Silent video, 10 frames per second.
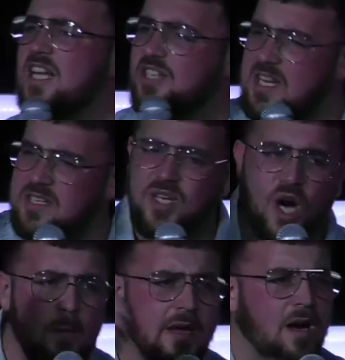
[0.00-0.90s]
Jesus
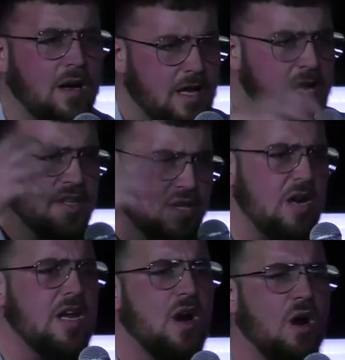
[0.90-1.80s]
coming to
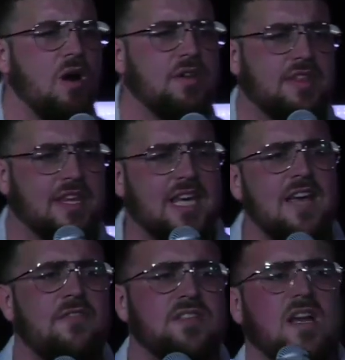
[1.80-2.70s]
the earth to
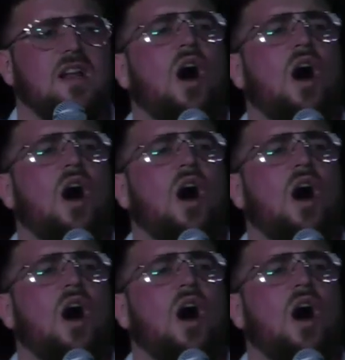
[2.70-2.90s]
give us an